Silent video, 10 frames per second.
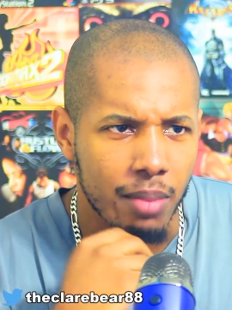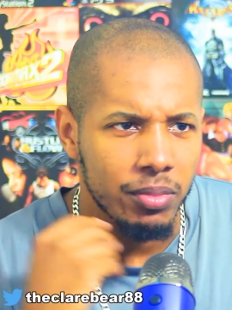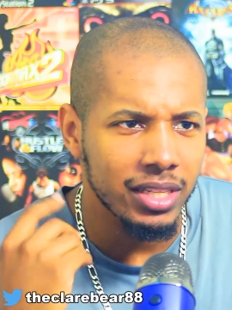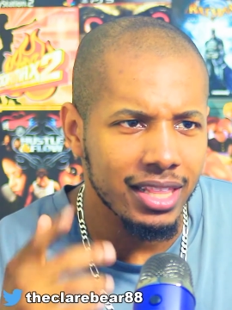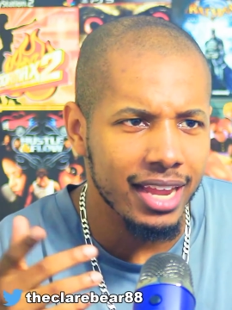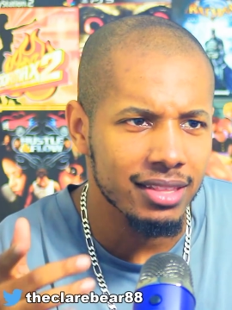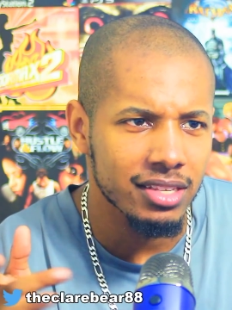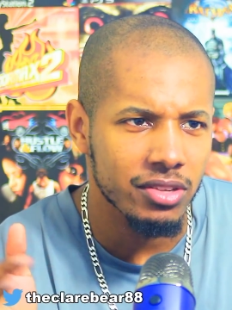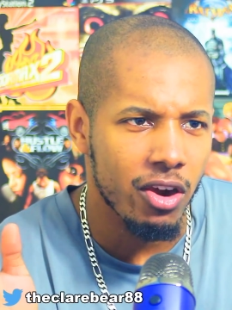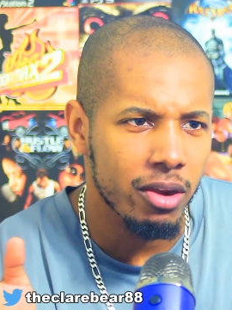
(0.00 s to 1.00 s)
I'm really
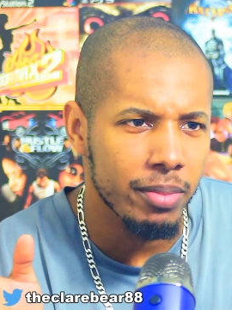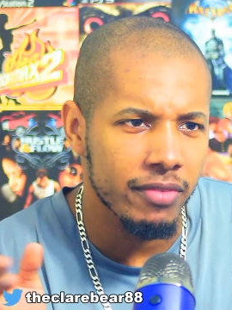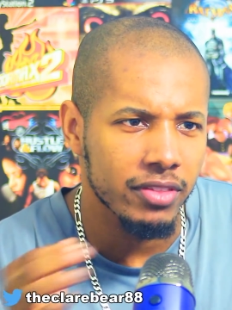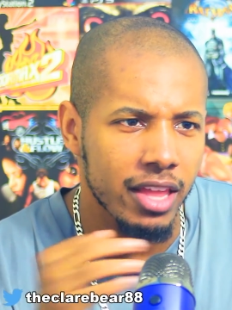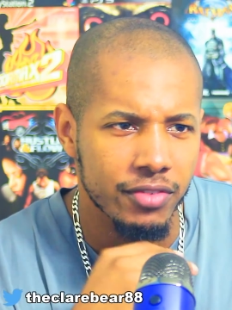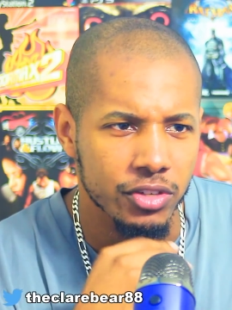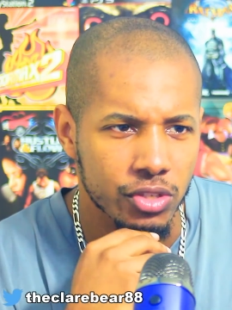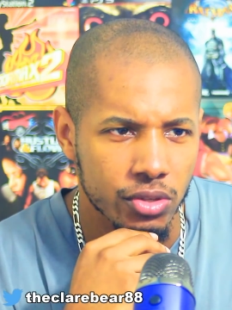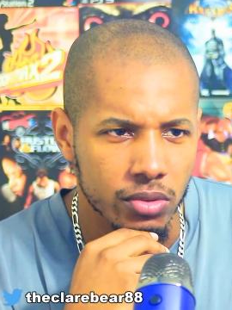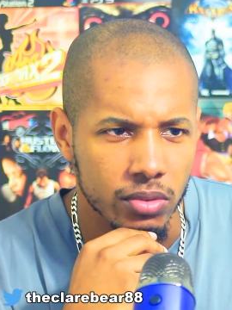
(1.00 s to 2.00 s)
liking this R&B flavor
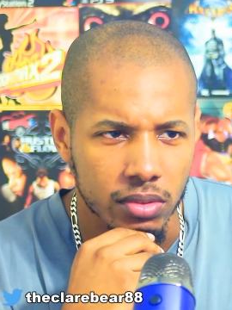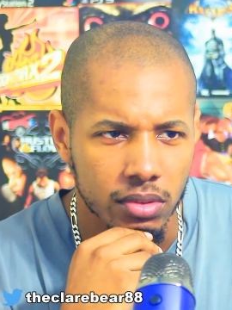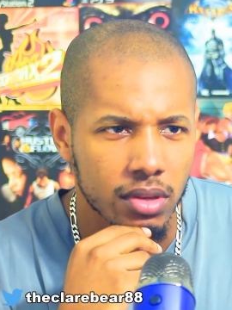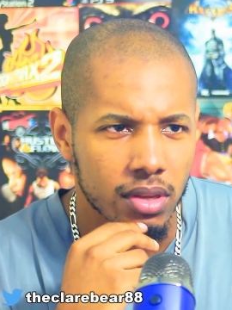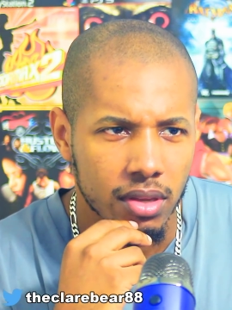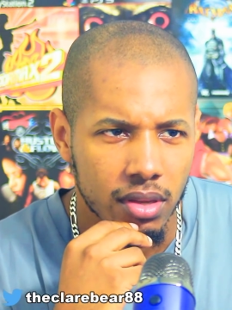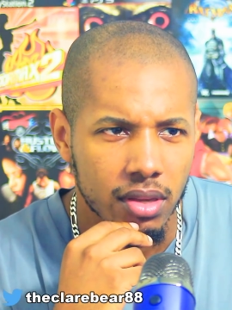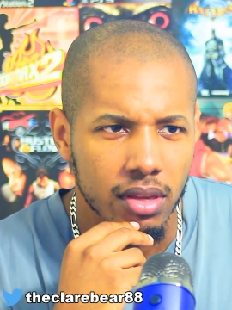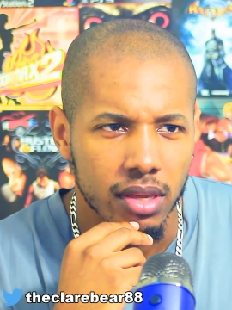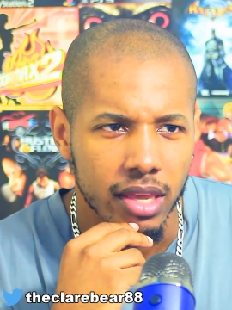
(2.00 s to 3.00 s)
too.
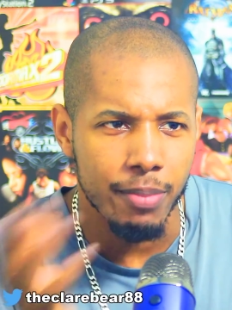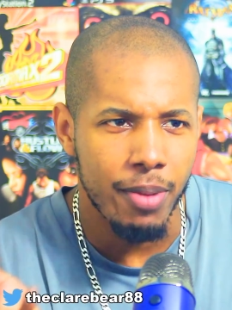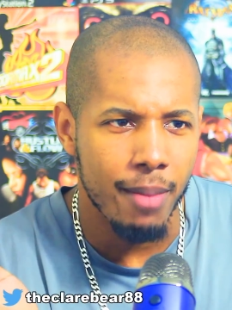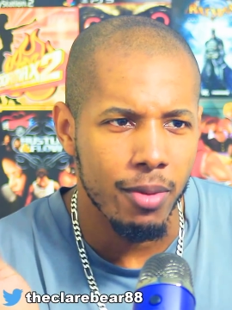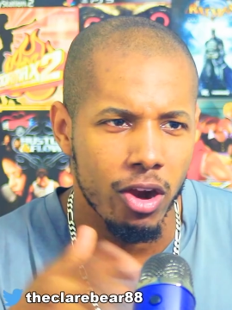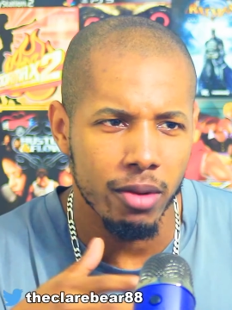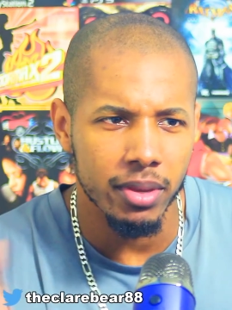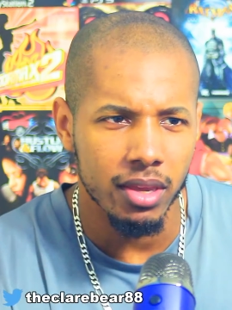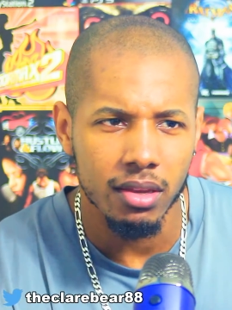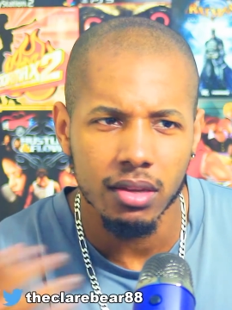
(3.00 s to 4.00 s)
Hip hop
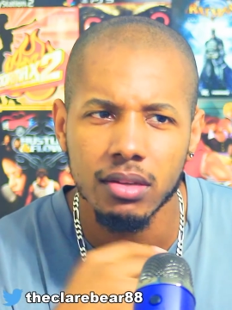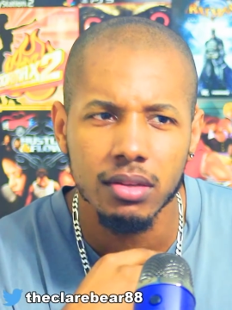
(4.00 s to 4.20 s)
R&B.